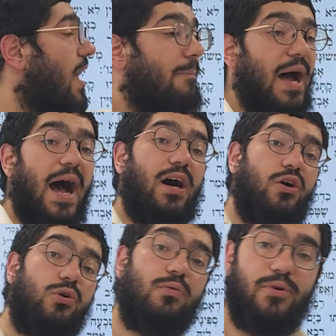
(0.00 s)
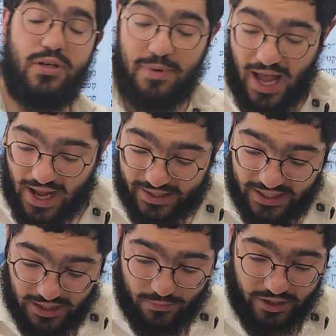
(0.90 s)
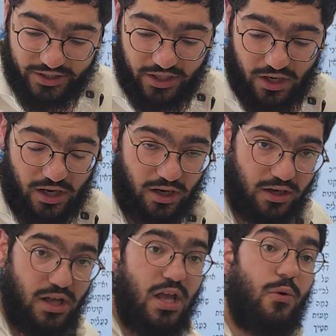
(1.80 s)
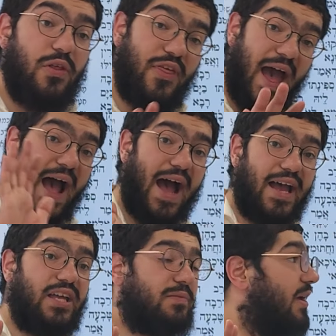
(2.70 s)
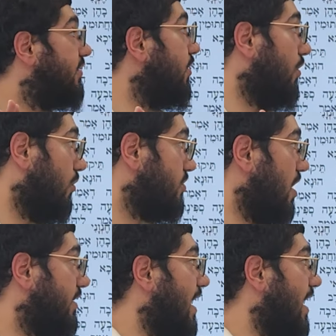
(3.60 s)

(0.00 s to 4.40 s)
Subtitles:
Ba'hi moedina. With that, I admit to you, Zokt